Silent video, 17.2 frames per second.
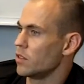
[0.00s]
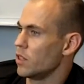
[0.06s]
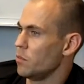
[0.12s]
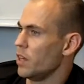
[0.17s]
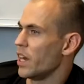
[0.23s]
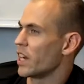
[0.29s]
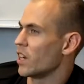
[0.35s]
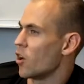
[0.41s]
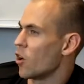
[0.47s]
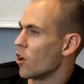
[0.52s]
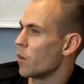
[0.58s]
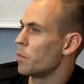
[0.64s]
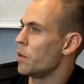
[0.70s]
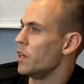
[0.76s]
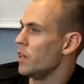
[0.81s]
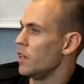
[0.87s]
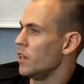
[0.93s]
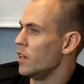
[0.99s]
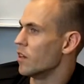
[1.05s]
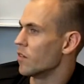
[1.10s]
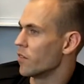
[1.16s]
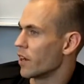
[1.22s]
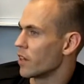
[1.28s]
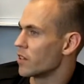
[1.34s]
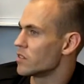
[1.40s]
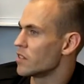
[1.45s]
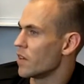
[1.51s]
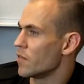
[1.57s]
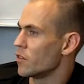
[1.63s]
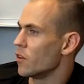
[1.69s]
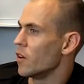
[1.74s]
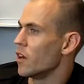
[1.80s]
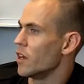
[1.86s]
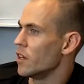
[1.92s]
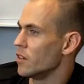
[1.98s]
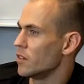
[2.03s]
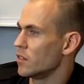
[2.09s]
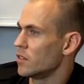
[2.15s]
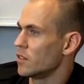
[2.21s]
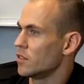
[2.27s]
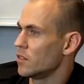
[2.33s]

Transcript: It'd be like an RPE of like a 7 or 8,